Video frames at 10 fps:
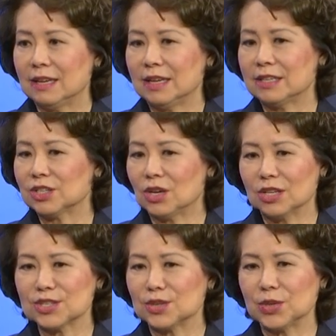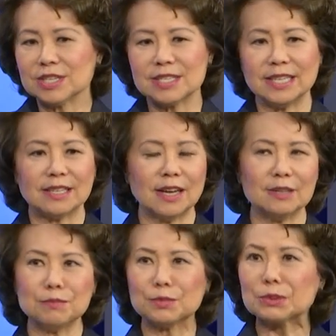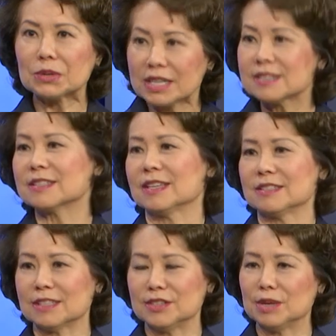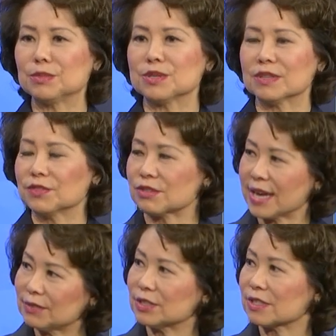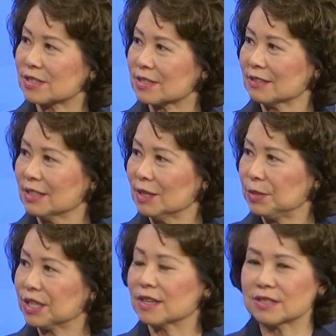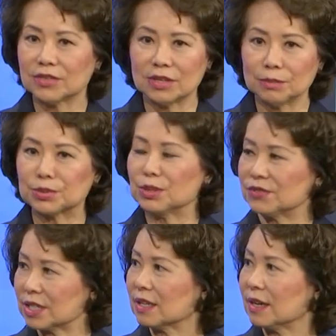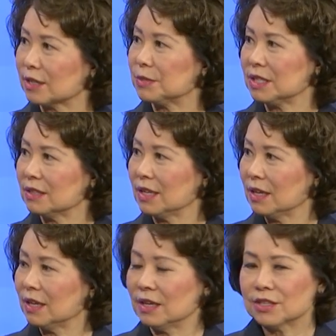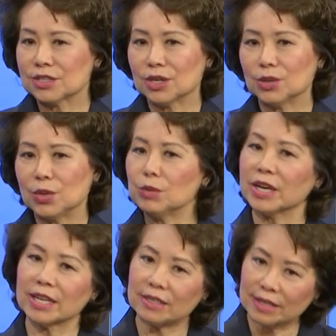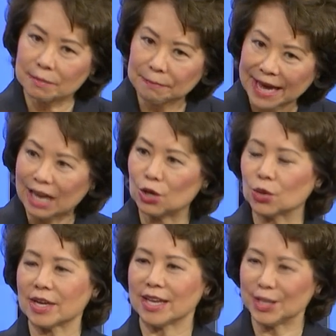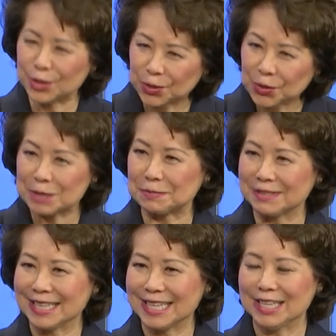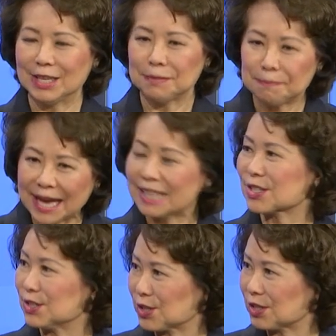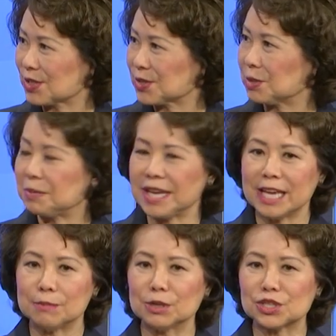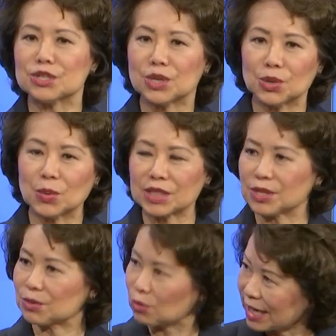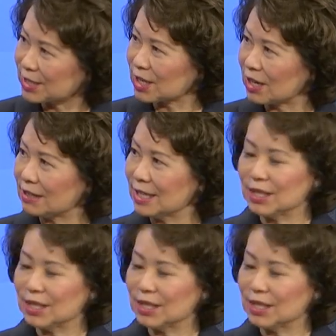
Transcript: And also, we're seeing unprecedented numbers of travelers because of the improved economy. So we want to empower and equip passengers to be able to know what their rights are